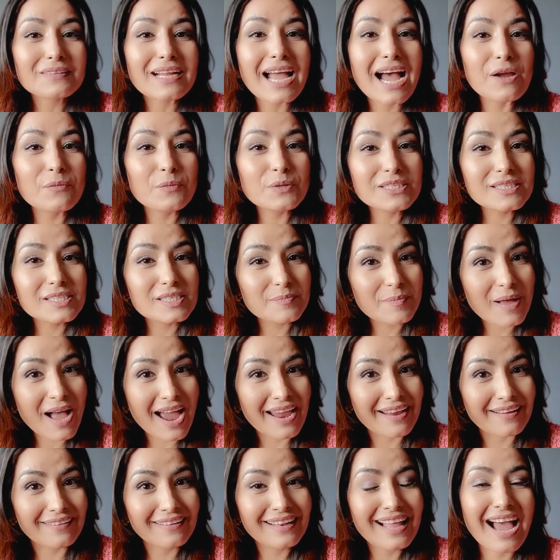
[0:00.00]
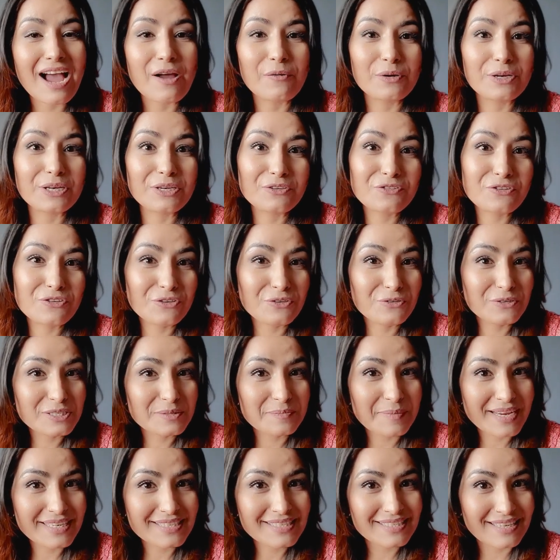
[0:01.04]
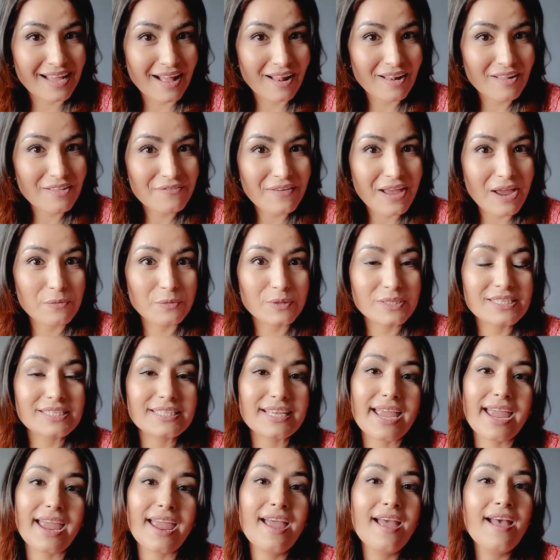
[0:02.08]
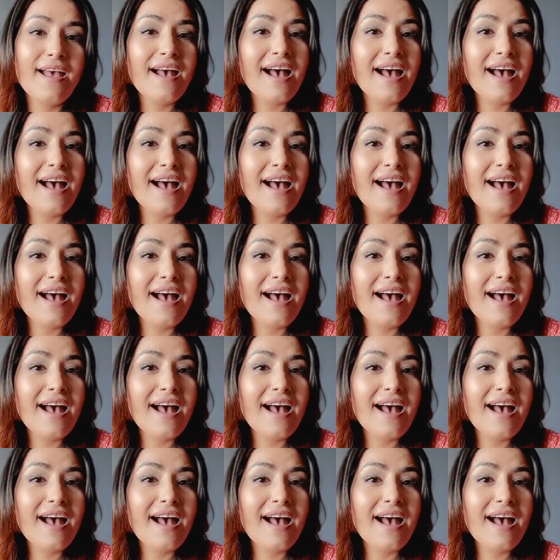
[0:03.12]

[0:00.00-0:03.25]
I would smile, I would introduce myself, I would say,